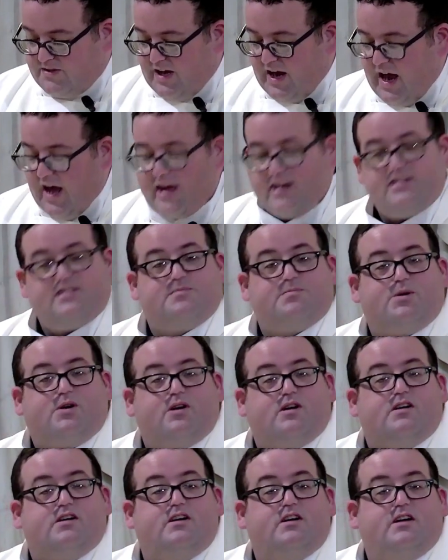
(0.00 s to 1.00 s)
to
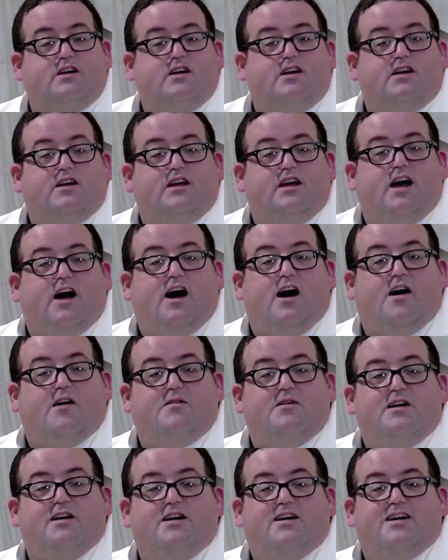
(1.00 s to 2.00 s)
Hattiesburg uh,
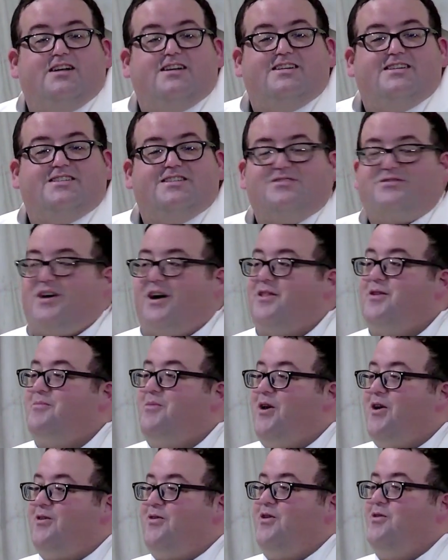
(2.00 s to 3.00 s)
to Father
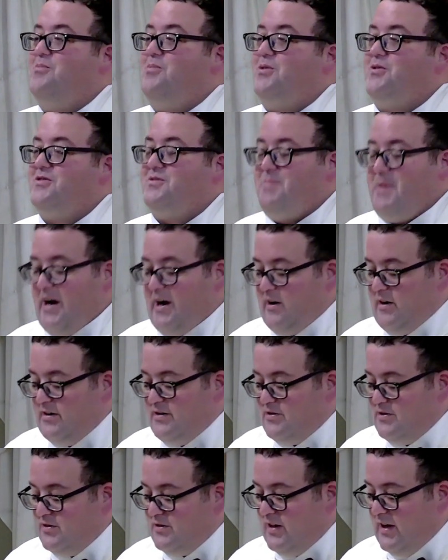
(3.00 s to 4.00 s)
Mark Ropel's
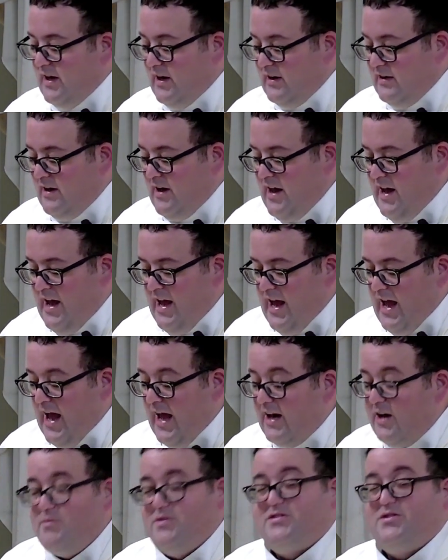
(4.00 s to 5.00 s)
parish. Uh,
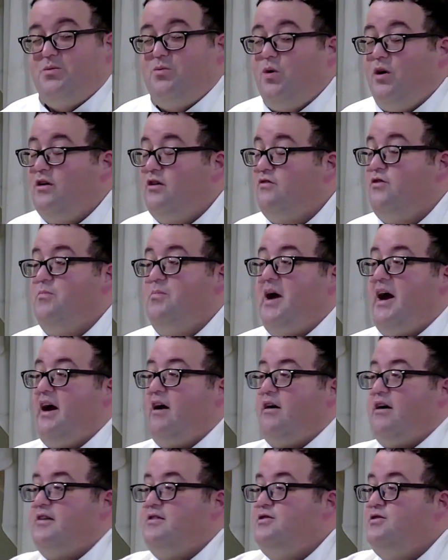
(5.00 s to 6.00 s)
and it was a wonderful
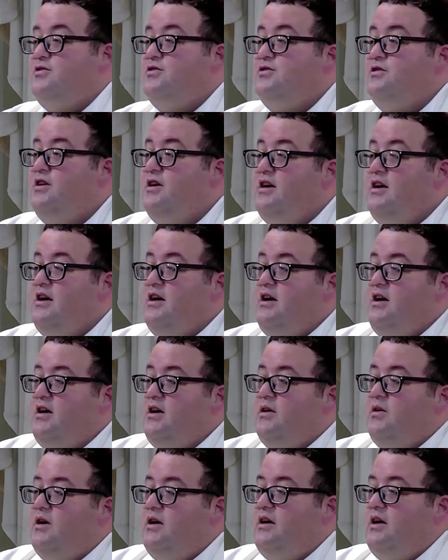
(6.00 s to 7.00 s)
parish,
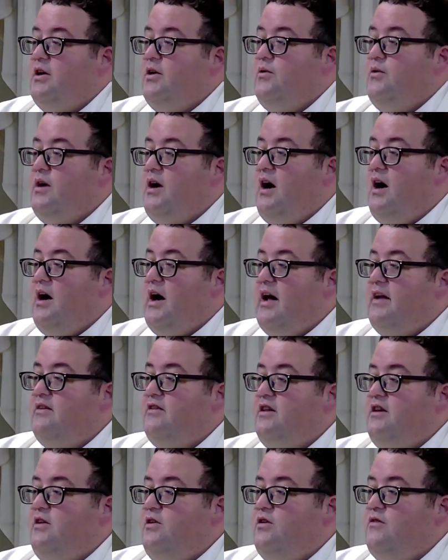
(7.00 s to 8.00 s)
you know, uh,
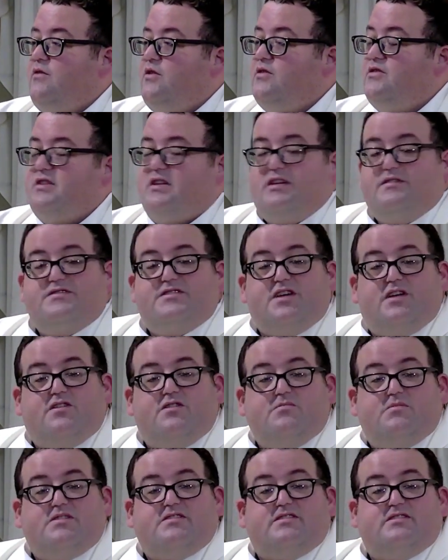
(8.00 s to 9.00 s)
at the University of
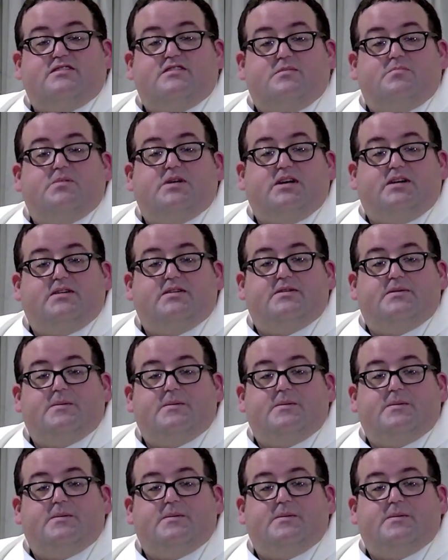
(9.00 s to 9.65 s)
Southern Mississippi.